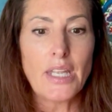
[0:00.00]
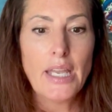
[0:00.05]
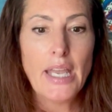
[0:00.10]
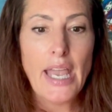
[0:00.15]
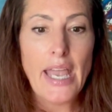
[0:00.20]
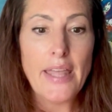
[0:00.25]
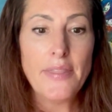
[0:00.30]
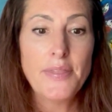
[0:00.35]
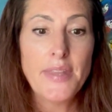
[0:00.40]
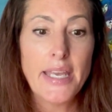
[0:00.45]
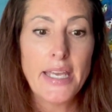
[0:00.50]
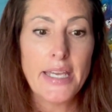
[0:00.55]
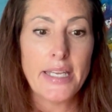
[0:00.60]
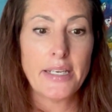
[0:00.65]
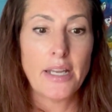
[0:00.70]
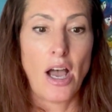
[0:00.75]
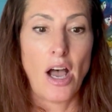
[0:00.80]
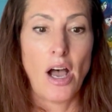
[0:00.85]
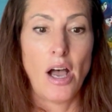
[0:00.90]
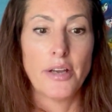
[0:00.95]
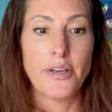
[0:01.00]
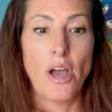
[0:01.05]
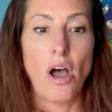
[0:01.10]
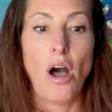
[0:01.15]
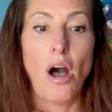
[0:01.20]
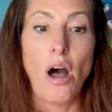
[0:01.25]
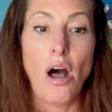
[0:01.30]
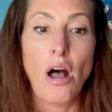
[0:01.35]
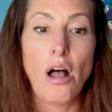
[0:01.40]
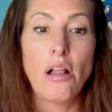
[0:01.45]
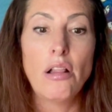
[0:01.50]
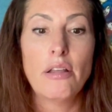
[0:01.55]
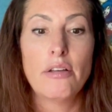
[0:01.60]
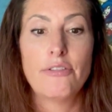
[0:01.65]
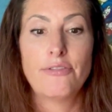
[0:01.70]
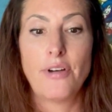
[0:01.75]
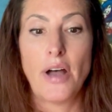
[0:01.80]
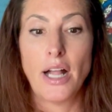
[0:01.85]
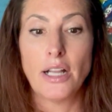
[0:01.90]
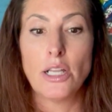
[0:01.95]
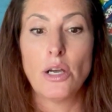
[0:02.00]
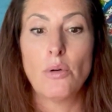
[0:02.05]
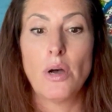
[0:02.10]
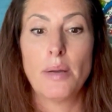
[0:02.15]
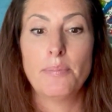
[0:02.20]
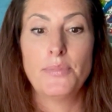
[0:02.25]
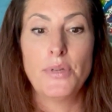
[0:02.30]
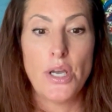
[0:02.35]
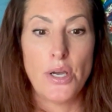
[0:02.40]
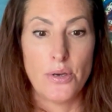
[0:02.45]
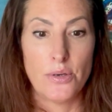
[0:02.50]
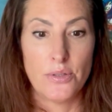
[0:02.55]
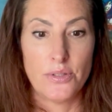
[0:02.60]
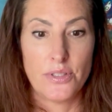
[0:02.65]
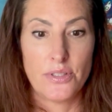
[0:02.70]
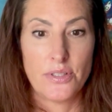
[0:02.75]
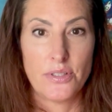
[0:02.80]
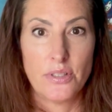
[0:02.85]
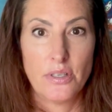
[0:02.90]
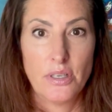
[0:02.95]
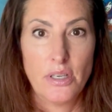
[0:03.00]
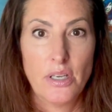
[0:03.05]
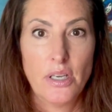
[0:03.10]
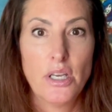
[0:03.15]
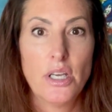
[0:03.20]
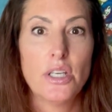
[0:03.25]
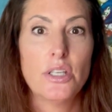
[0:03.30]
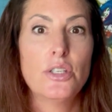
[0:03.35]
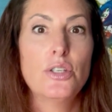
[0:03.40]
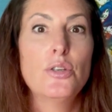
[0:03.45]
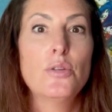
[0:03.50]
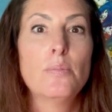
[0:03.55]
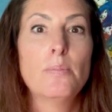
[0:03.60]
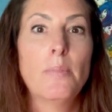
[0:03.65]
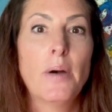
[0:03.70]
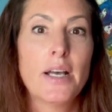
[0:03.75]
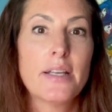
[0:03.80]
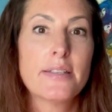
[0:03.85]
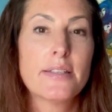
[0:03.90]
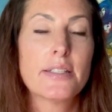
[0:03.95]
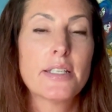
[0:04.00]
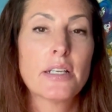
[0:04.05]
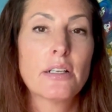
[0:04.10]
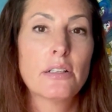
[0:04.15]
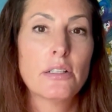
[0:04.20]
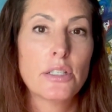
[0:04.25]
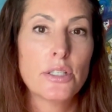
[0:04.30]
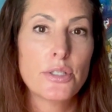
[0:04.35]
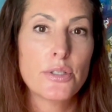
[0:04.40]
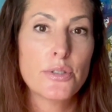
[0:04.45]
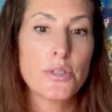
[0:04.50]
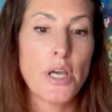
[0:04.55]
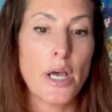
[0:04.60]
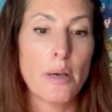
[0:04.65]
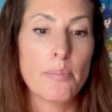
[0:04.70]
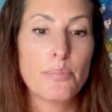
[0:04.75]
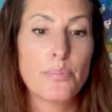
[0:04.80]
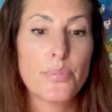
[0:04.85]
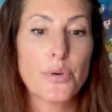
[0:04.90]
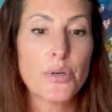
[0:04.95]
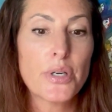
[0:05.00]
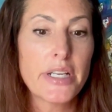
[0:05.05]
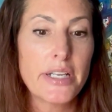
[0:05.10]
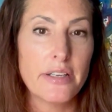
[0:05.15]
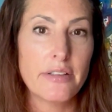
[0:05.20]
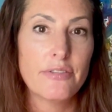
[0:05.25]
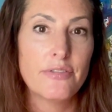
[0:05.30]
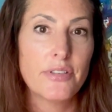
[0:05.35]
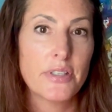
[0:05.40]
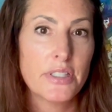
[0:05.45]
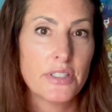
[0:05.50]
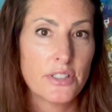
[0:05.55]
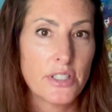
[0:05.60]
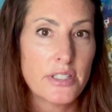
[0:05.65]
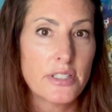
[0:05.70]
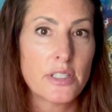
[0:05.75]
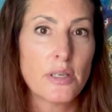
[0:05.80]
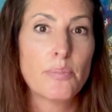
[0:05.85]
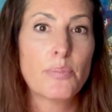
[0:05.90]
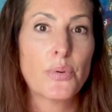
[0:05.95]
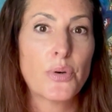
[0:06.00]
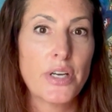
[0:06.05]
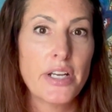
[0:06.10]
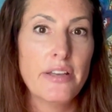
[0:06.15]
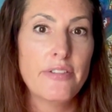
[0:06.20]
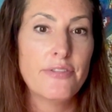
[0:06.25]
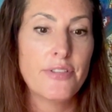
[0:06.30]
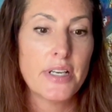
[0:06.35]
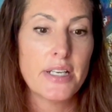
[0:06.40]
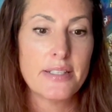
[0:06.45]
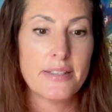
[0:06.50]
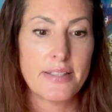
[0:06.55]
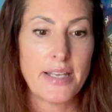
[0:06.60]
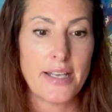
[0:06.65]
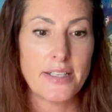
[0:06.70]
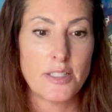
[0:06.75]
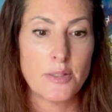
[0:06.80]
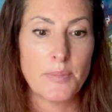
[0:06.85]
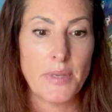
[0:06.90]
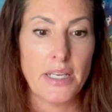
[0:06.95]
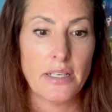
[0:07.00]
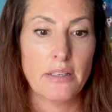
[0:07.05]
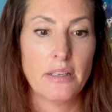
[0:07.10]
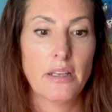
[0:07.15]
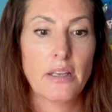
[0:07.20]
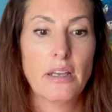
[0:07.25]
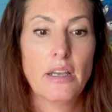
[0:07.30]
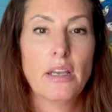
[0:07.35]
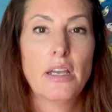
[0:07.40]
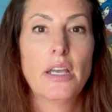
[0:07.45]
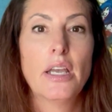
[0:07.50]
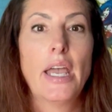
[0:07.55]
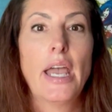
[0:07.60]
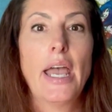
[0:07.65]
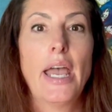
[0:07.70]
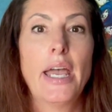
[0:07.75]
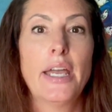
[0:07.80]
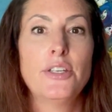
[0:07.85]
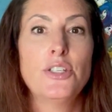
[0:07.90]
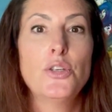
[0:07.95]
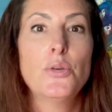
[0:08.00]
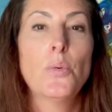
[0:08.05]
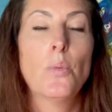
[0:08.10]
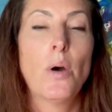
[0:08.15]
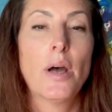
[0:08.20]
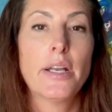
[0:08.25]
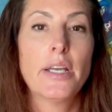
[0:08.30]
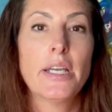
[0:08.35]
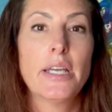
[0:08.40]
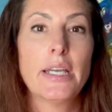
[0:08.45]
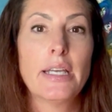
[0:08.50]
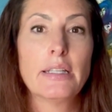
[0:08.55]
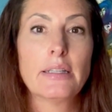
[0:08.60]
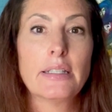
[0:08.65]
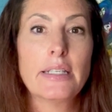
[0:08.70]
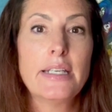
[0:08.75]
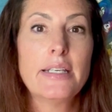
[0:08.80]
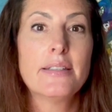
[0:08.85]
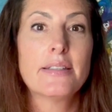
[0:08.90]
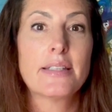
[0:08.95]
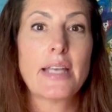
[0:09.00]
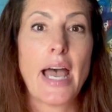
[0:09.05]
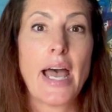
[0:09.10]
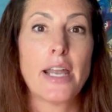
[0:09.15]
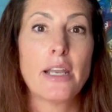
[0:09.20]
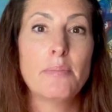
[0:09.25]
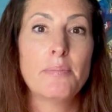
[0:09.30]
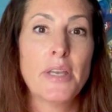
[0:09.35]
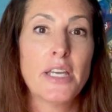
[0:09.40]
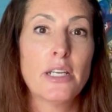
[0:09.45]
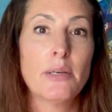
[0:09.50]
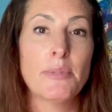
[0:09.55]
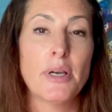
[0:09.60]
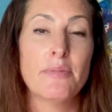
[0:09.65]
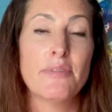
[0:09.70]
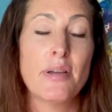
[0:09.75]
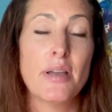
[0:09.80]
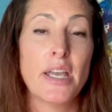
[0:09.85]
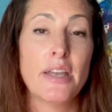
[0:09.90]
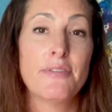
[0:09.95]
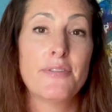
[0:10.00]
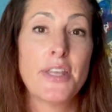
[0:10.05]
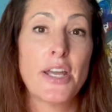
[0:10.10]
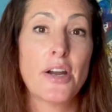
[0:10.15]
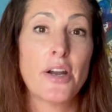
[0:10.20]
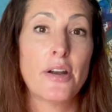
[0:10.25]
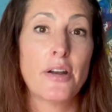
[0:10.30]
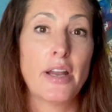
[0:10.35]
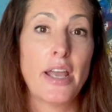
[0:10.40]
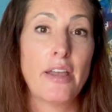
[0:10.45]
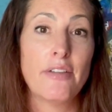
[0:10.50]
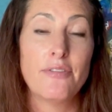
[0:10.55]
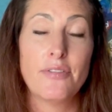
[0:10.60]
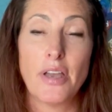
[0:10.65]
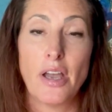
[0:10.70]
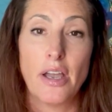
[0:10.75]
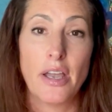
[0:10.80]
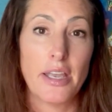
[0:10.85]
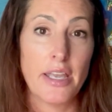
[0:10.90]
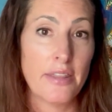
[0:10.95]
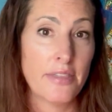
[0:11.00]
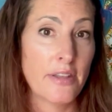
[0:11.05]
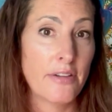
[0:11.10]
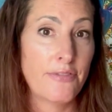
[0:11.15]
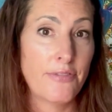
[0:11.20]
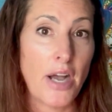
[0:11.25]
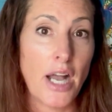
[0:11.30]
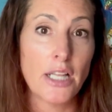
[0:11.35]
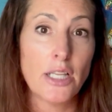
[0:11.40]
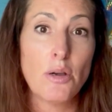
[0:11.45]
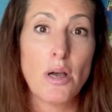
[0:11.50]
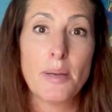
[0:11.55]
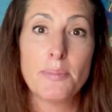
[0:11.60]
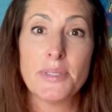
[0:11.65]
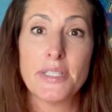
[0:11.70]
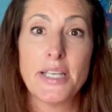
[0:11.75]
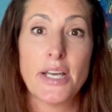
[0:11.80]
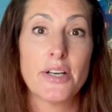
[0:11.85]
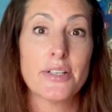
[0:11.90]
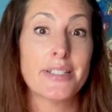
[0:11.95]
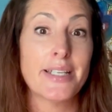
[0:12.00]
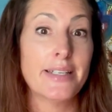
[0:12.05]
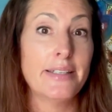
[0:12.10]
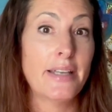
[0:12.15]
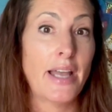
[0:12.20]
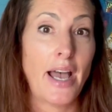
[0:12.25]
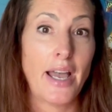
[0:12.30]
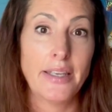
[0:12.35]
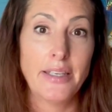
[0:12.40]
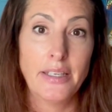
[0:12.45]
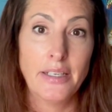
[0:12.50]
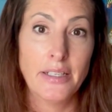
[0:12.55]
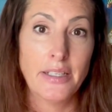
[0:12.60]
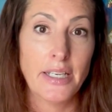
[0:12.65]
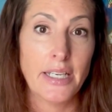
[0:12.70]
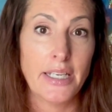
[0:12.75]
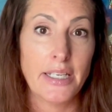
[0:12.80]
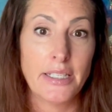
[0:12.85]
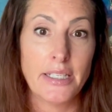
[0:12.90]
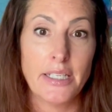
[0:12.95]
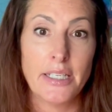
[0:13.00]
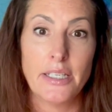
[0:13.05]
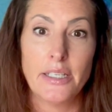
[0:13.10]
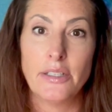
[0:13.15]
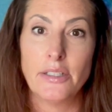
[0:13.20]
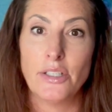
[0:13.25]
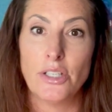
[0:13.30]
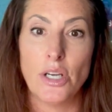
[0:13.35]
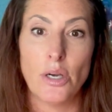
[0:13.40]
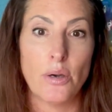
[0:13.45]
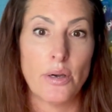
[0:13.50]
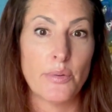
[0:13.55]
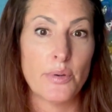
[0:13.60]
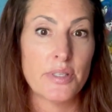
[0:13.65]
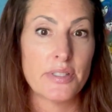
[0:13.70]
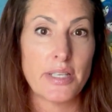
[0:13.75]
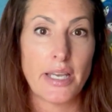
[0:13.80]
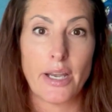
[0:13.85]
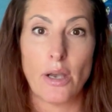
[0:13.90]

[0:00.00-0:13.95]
and then on all follow-up notes, you must include just a brief assessment. And you want to, at least at a minimum, if in the follow-ups they're denying any, it was like